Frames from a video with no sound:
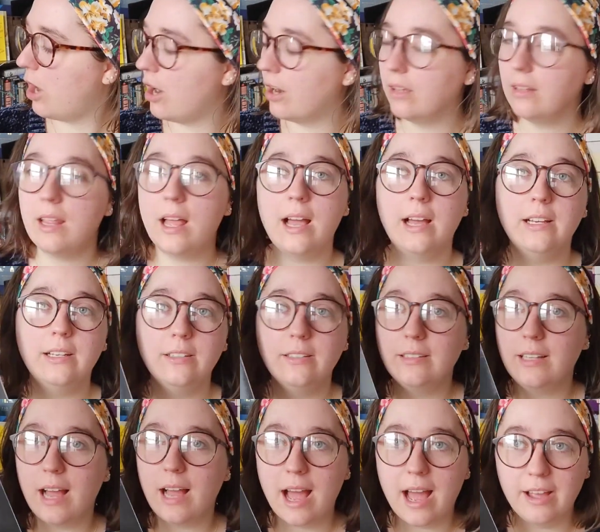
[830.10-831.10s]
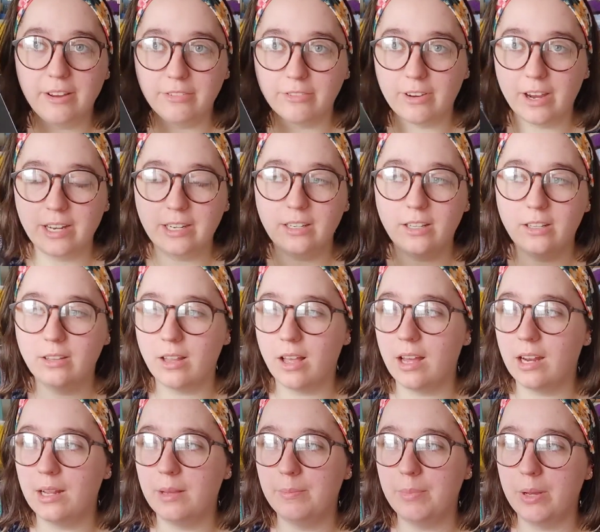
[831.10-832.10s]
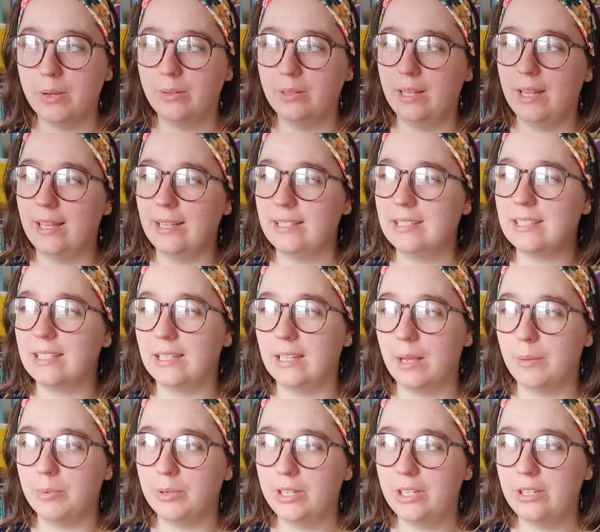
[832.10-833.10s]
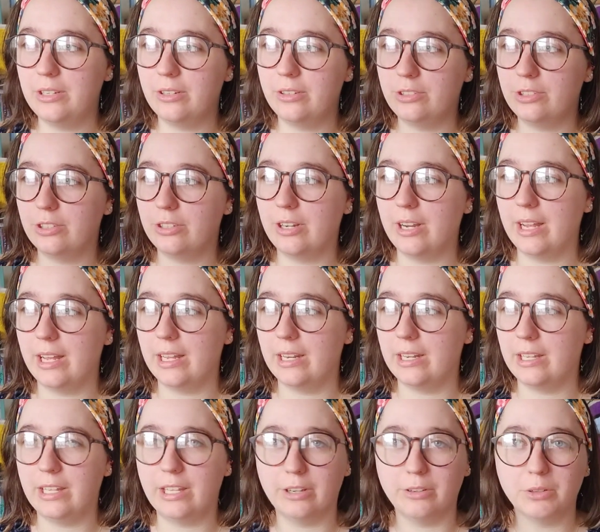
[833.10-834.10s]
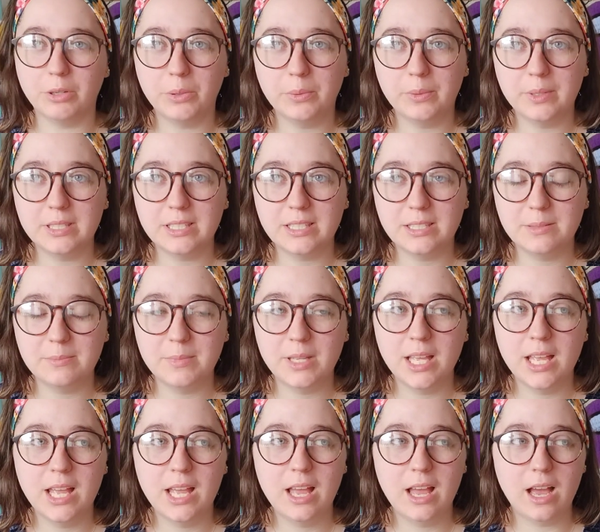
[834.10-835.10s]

Carlyle. I write a lot about, like, celebrity culture and heroism,